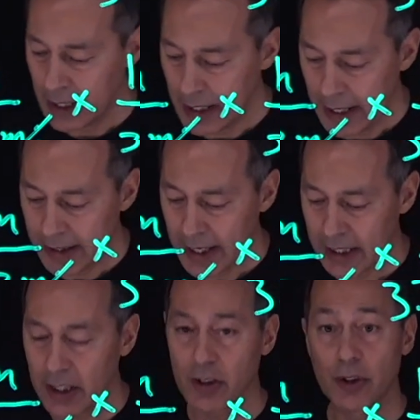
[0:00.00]
and that
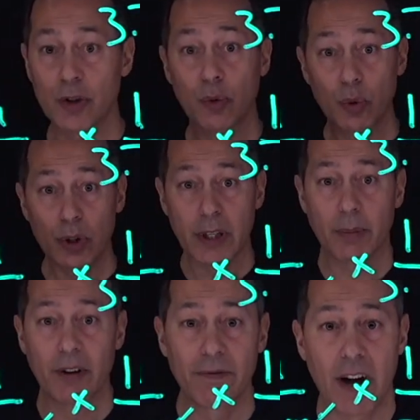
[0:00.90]
gets us to rule number
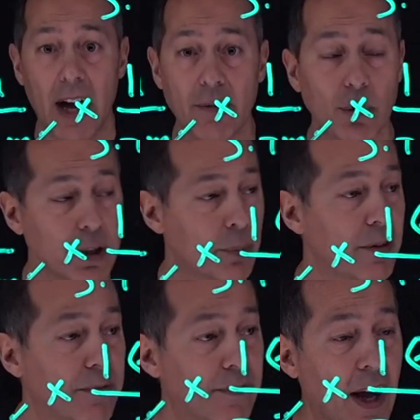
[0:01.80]
5. Rule number
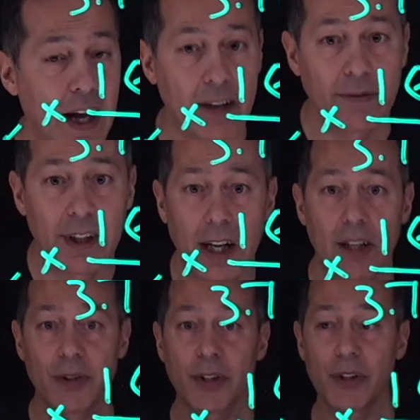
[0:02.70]
5
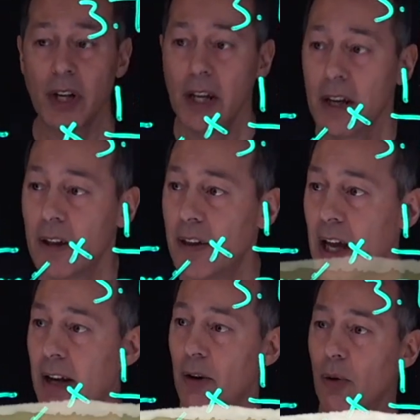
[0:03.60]
tells us
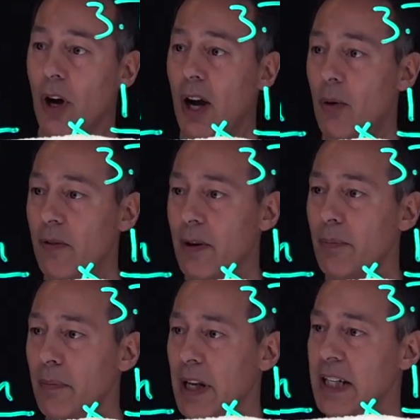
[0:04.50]
that however
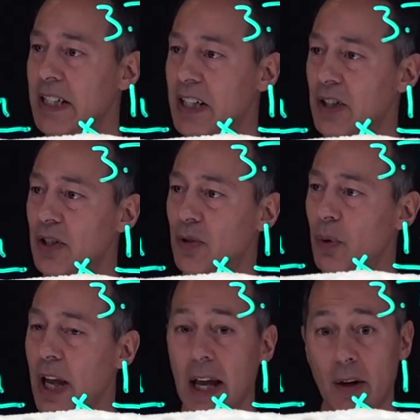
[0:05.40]
many digits we
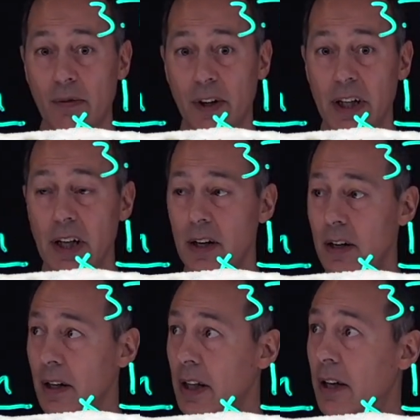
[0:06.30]
had over here
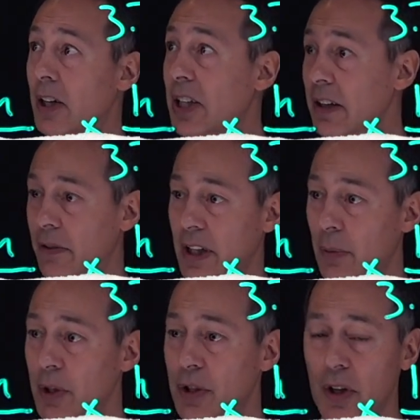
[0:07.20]
in our given that we
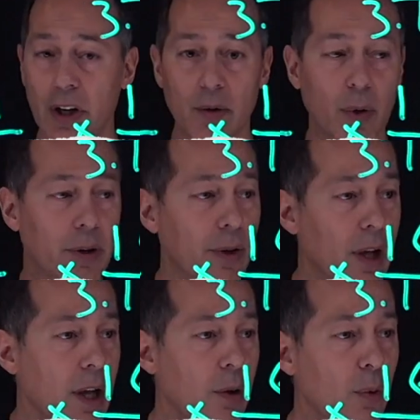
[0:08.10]
started with,
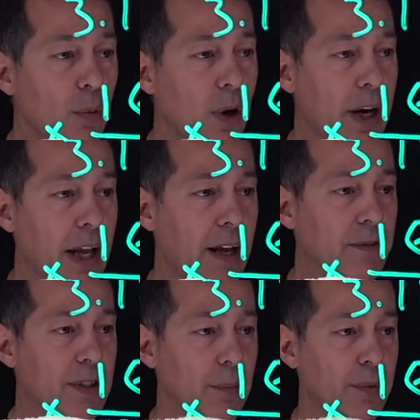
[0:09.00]
we want to have
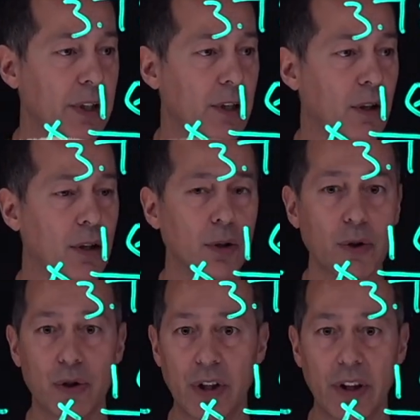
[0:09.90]
something close
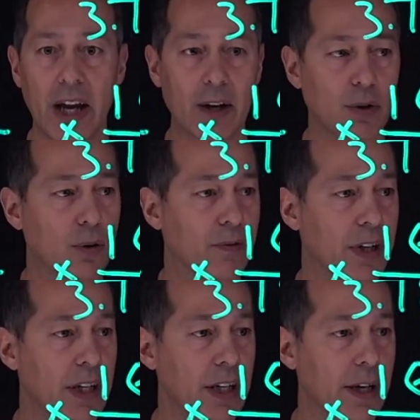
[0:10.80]
to that over
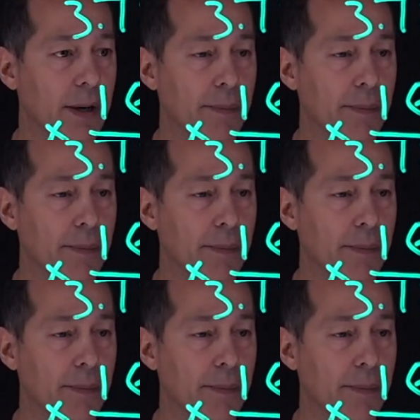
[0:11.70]
here.